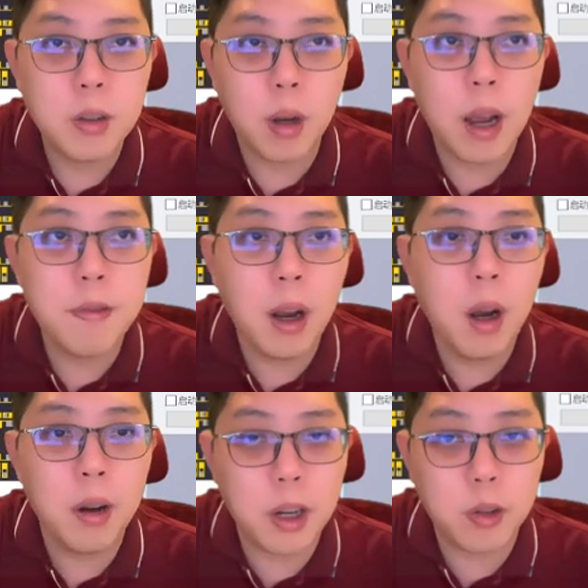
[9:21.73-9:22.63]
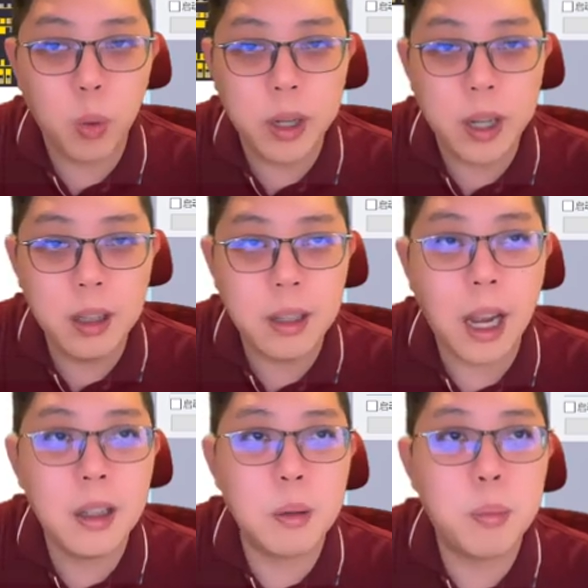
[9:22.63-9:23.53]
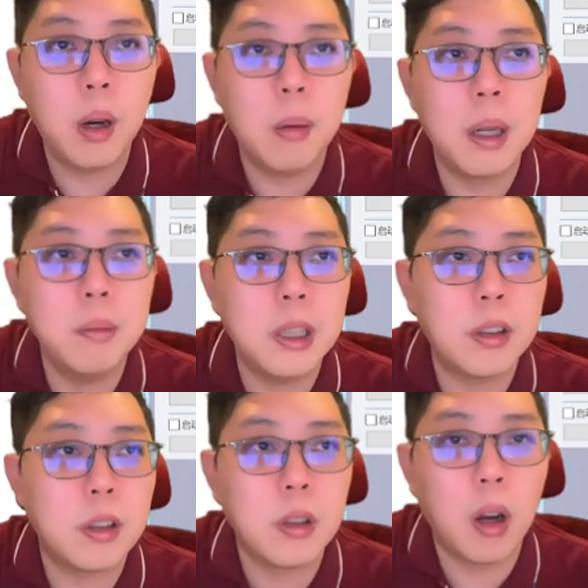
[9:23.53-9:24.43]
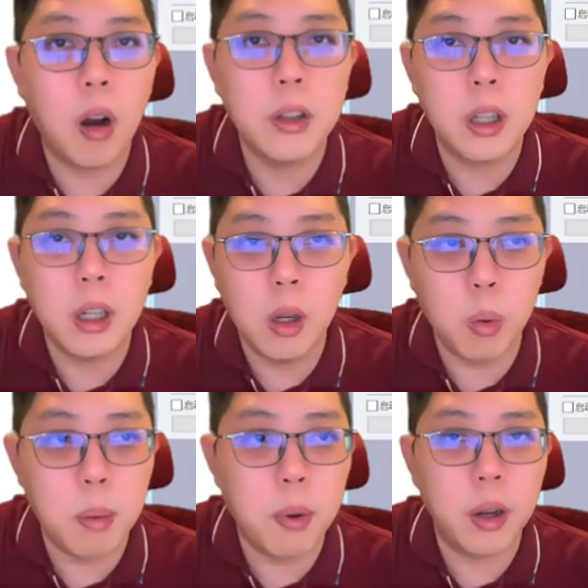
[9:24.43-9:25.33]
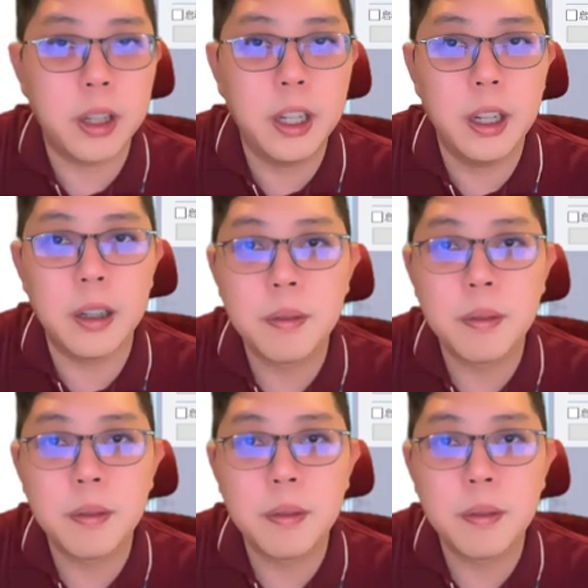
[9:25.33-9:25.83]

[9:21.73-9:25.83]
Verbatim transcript: I found it is working, then the problem is on the lower board here.